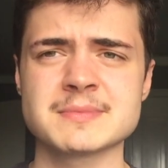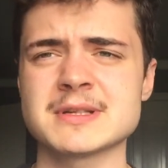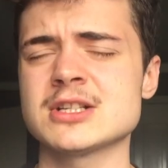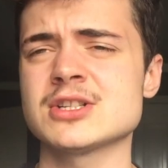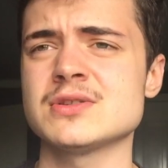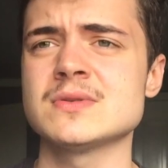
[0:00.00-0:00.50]

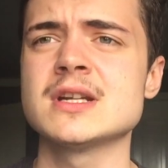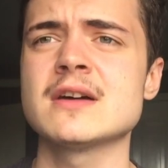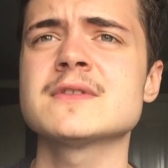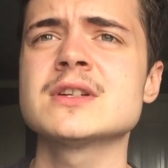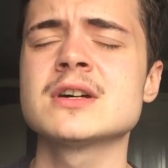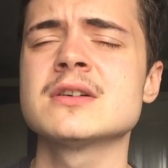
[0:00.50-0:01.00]
because you
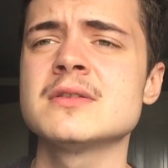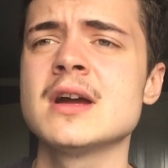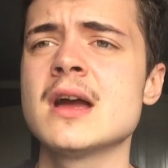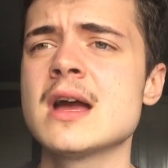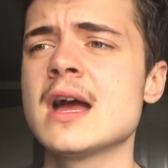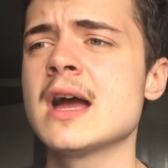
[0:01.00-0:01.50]
never know.
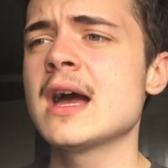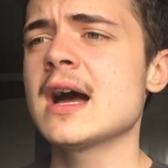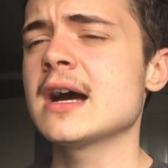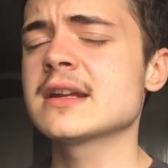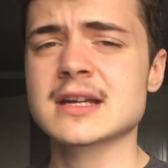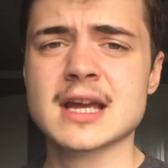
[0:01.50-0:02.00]

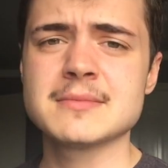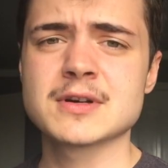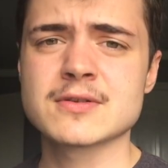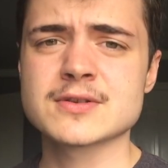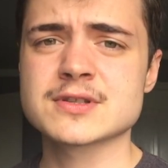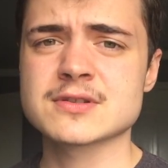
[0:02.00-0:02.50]
And I came
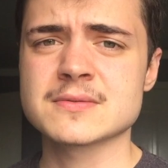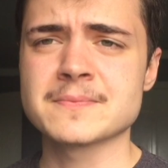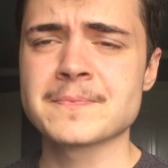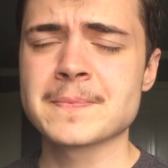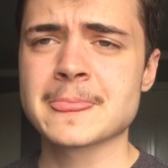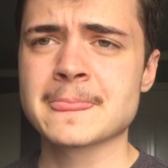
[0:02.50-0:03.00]
across them